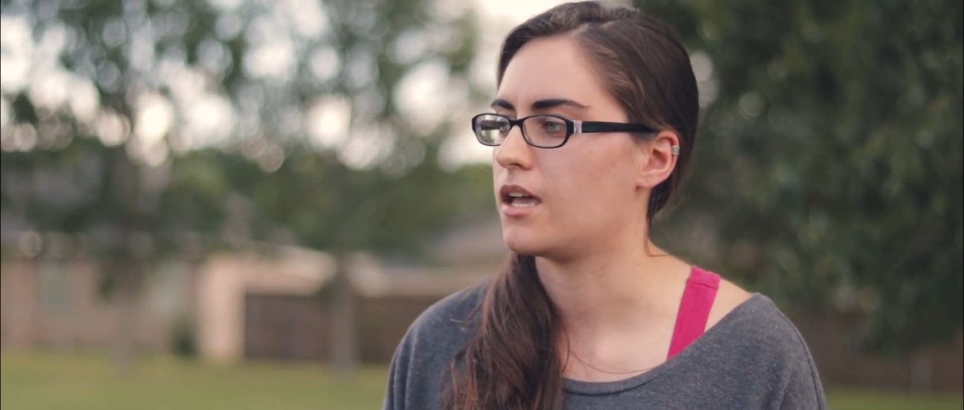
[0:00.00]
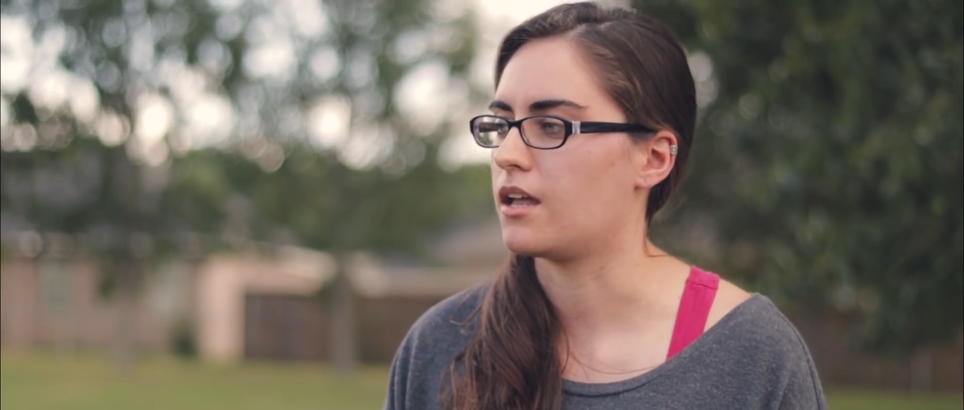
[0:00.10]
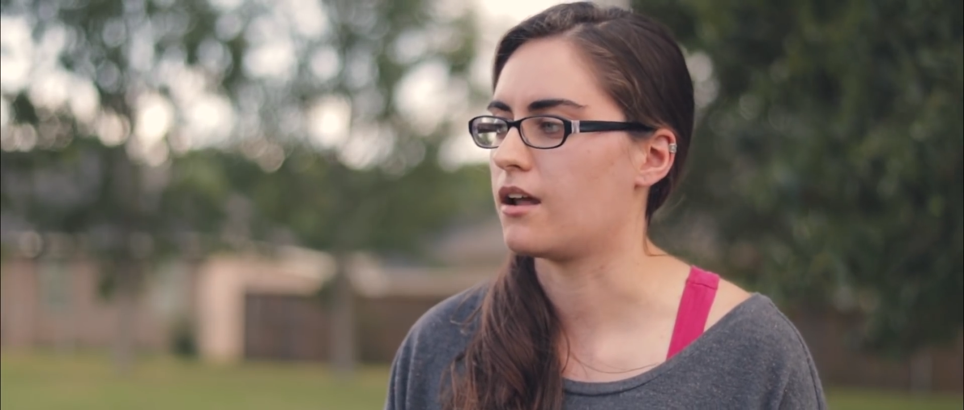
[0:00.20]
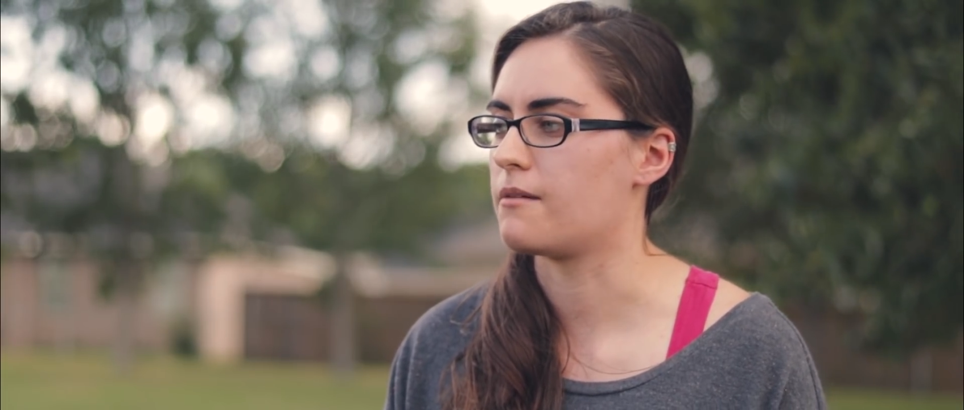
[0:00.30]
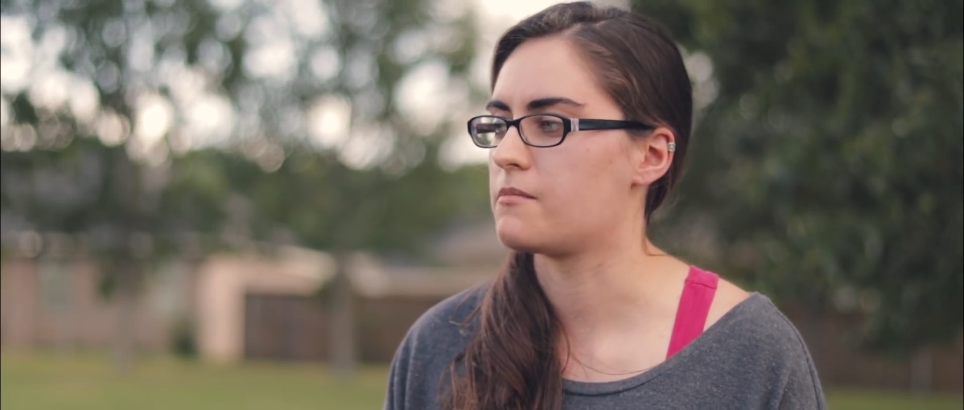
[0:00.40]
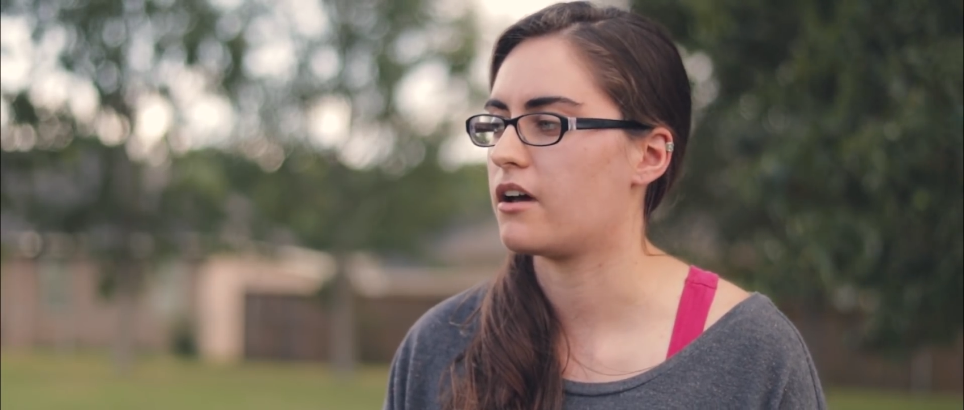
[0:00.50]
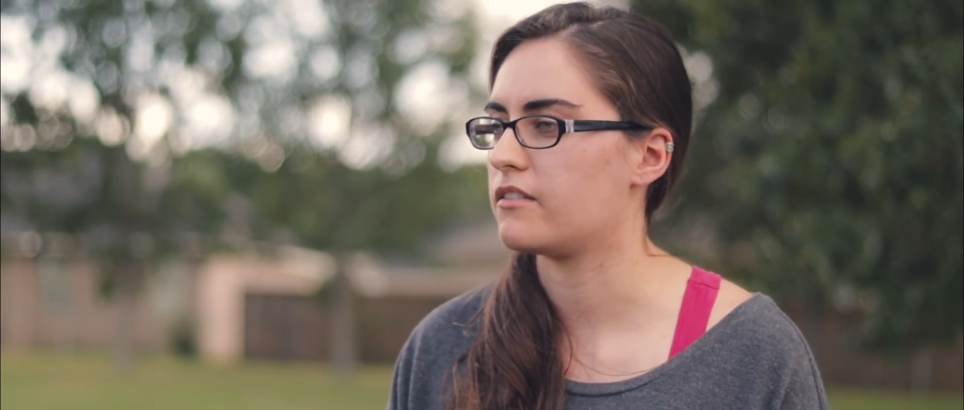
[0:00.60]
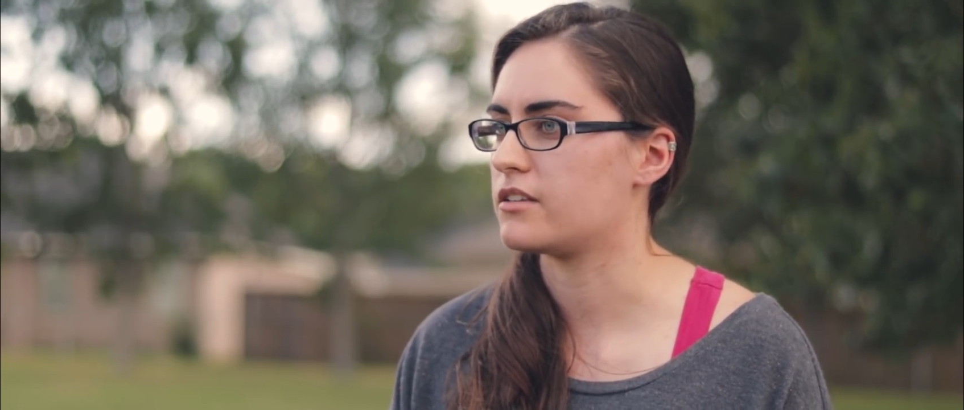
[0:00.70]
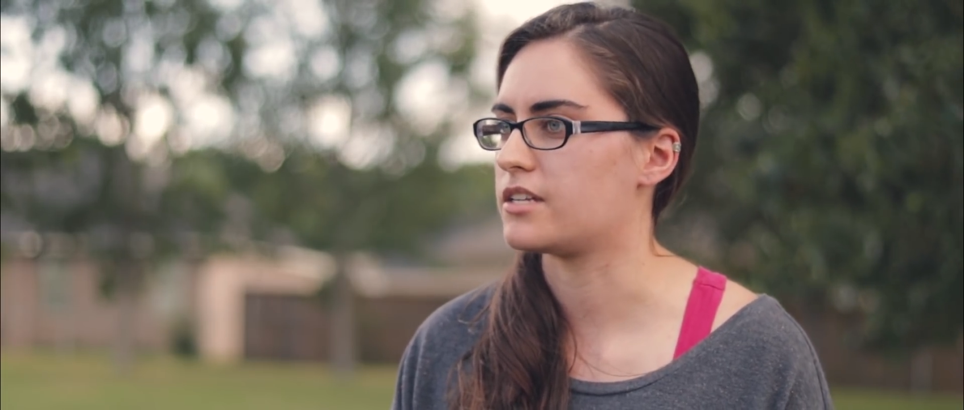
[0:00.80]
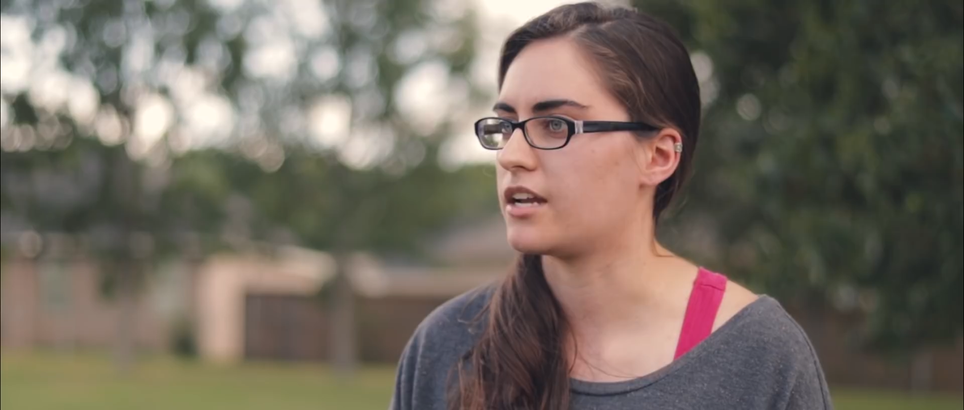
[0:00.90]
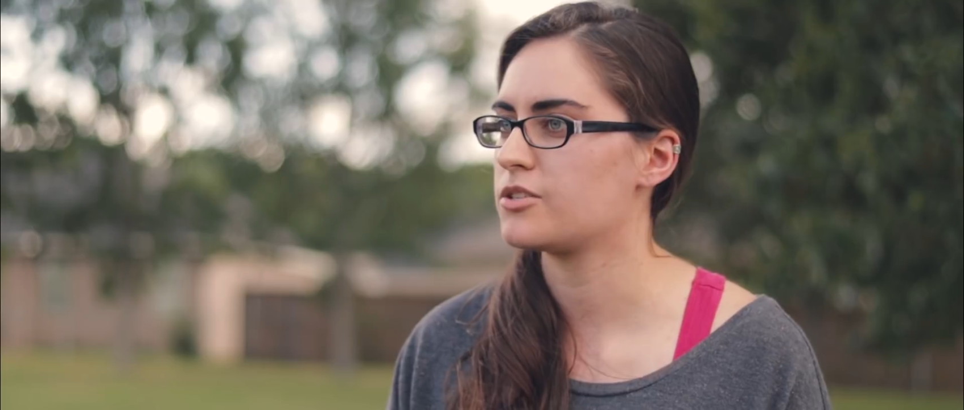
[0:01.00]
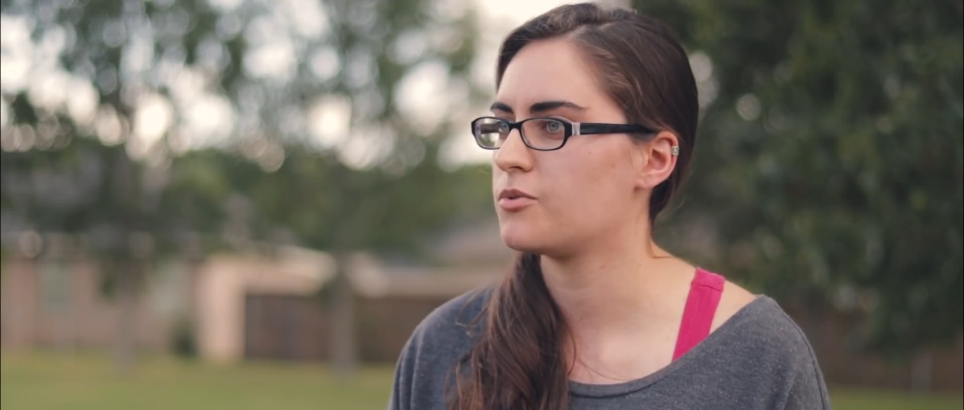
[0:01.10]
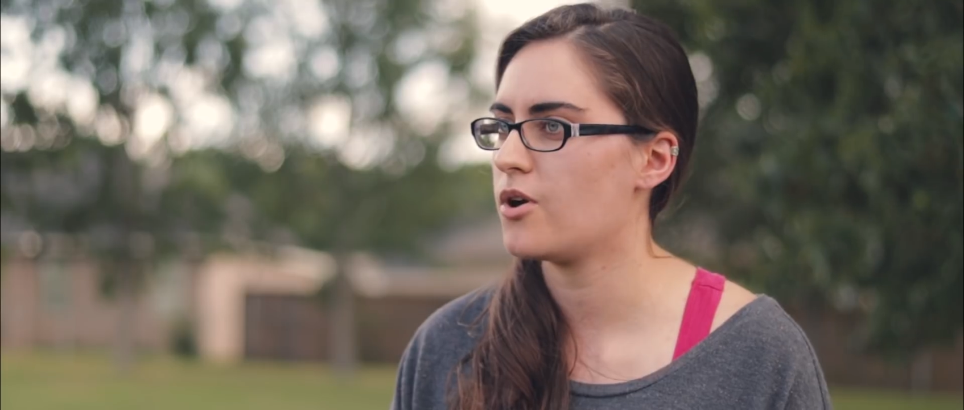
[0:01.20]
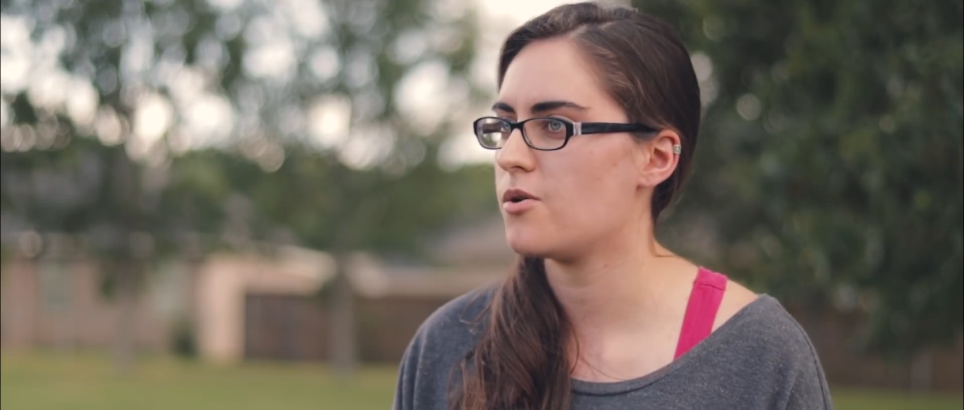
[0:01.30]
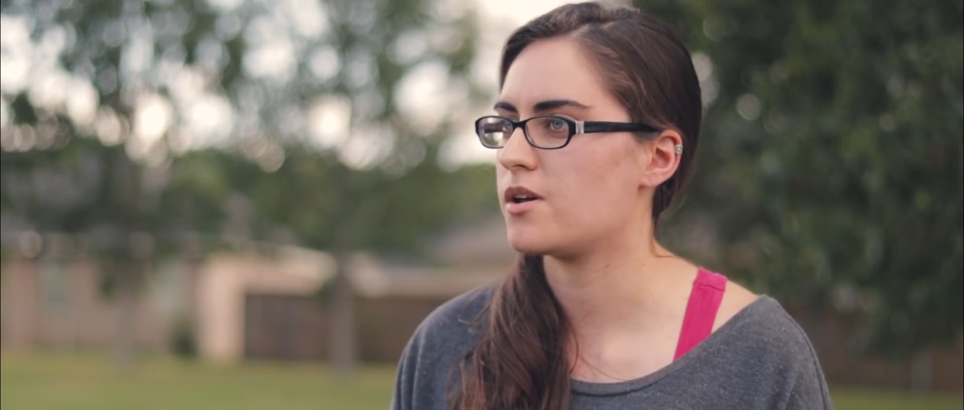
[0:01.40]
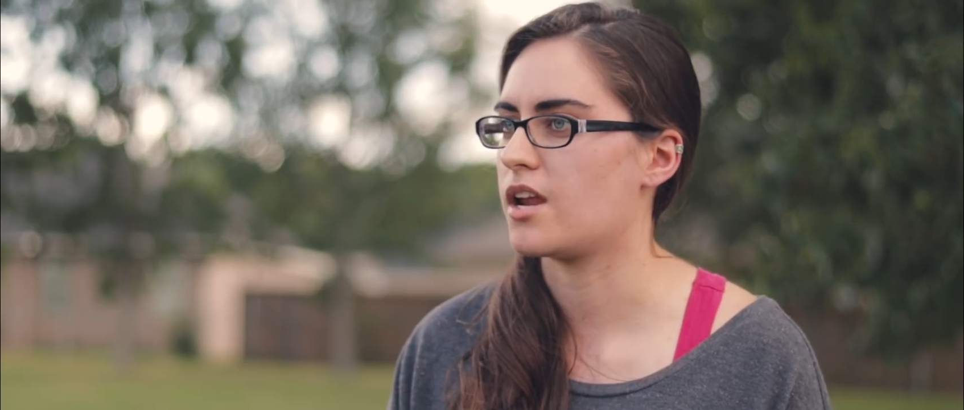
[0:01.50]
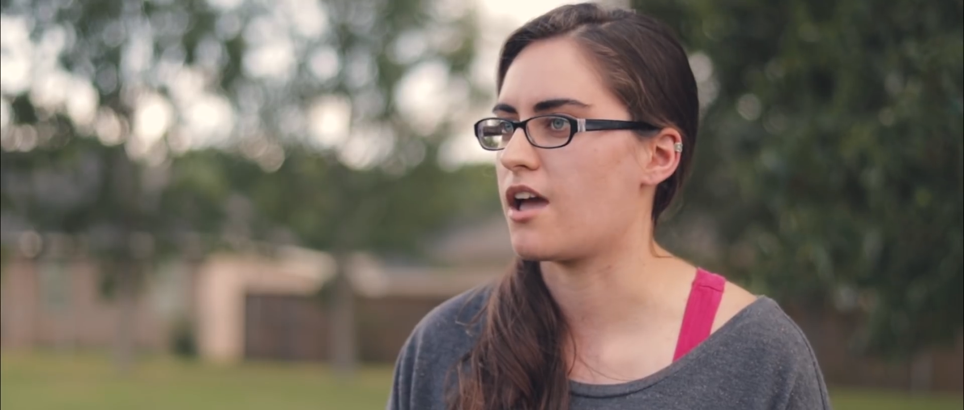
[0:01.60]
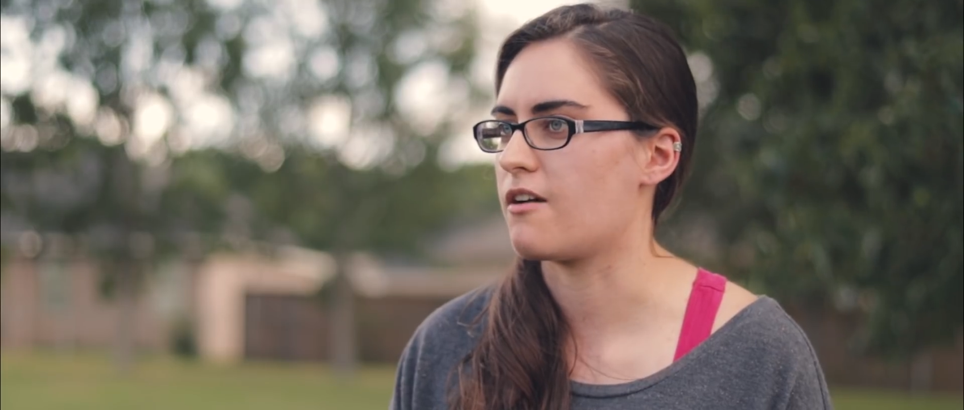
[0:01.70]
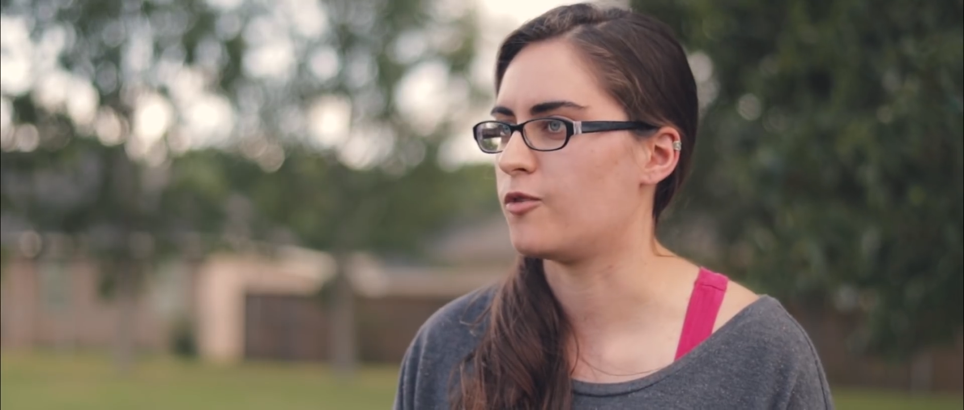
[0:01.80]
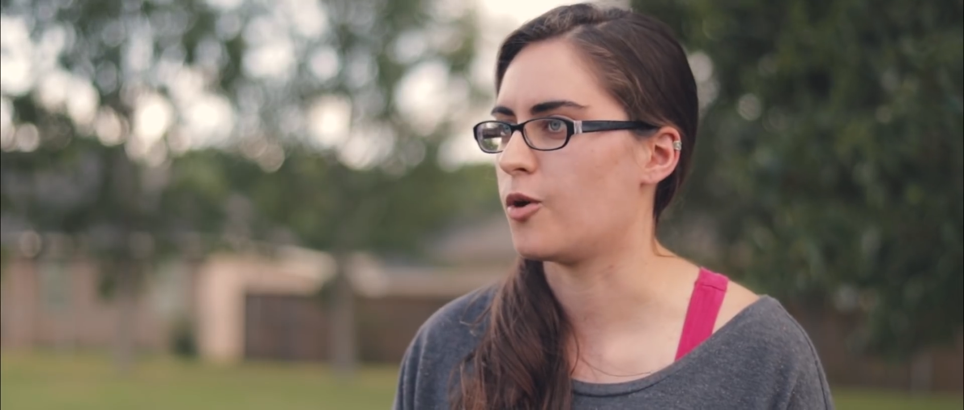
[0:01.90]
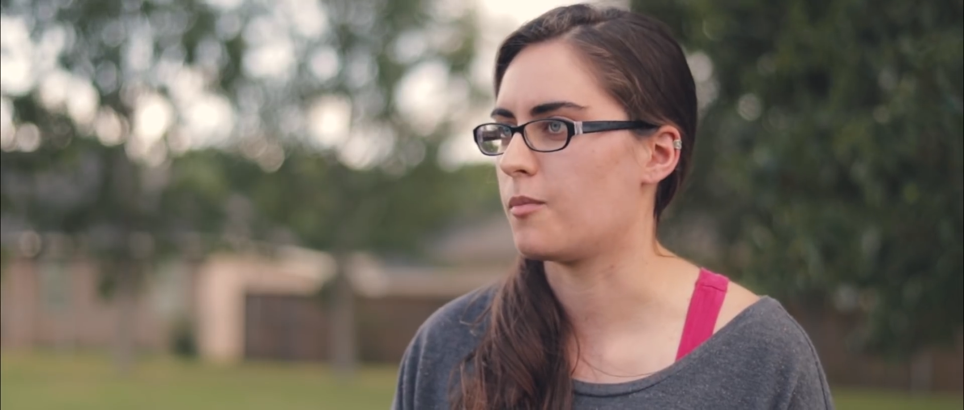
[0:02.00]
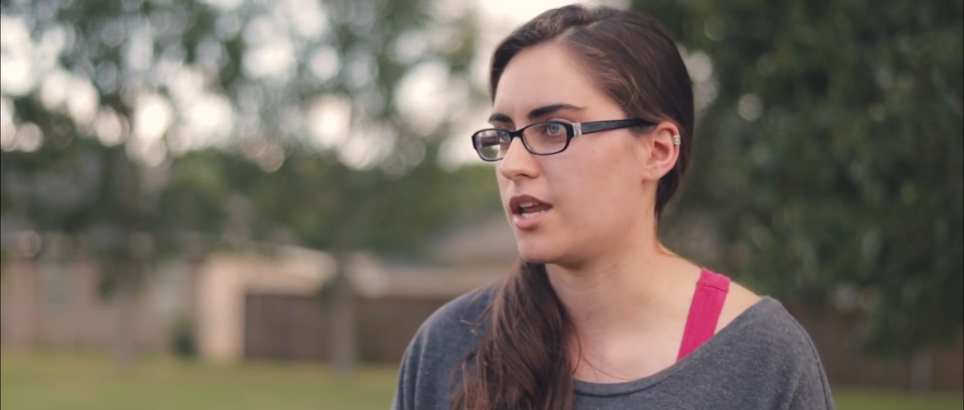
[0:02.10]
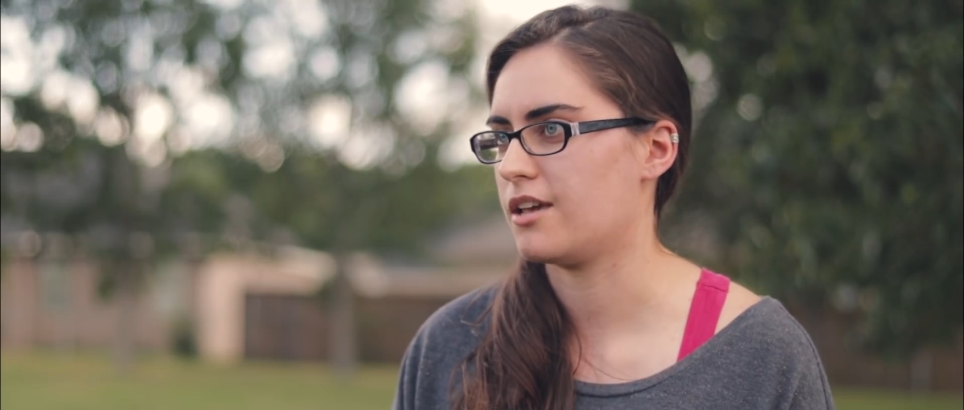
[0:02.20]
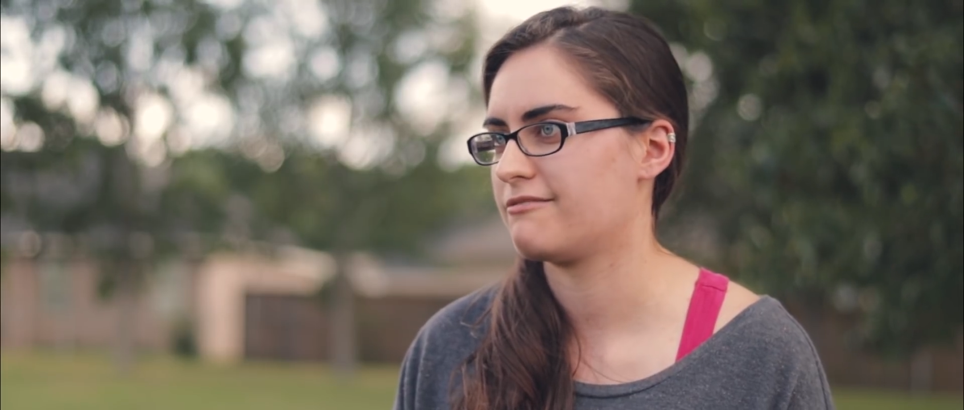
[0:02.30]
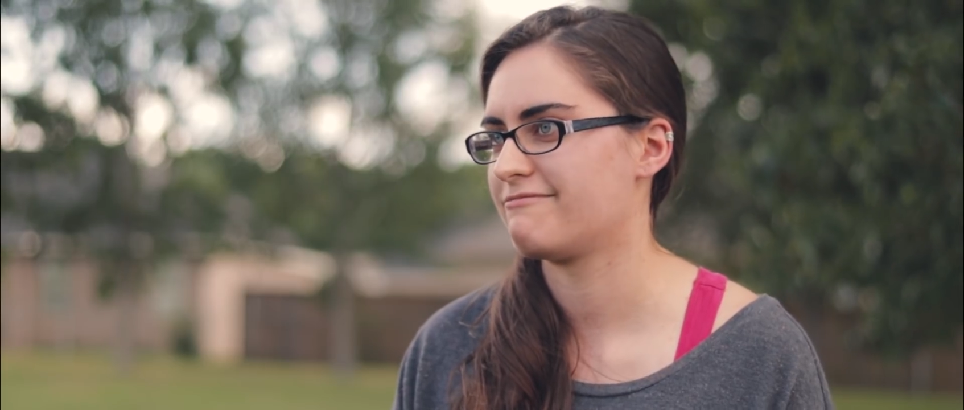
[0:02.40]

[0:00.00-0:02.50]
And I'm not the status quo, and I have no money.